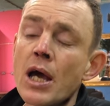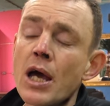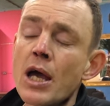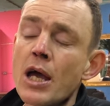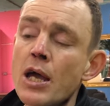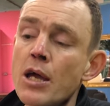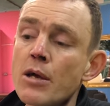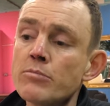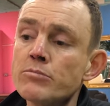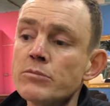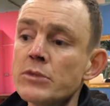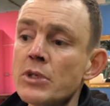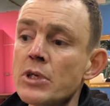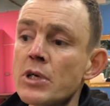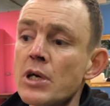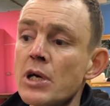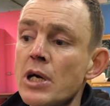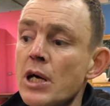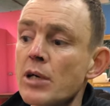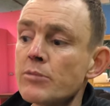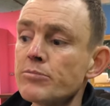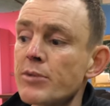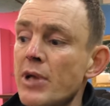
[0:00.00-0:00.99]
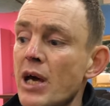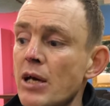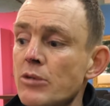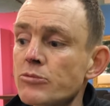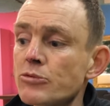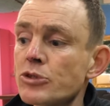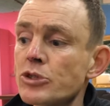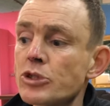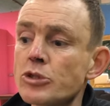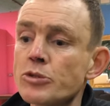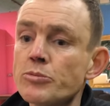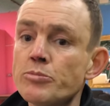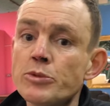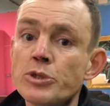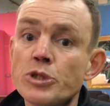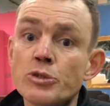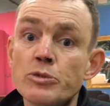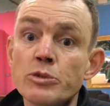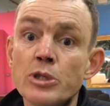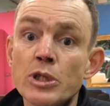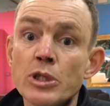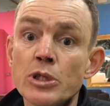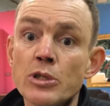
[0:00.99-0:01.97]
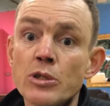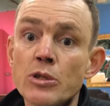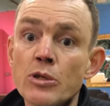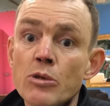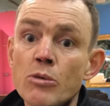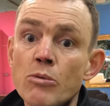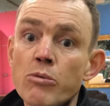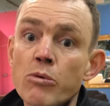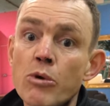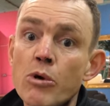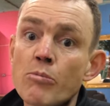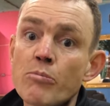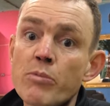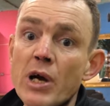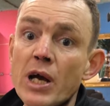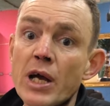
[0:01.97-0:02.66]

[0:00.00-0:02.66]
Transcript: I'm down to between one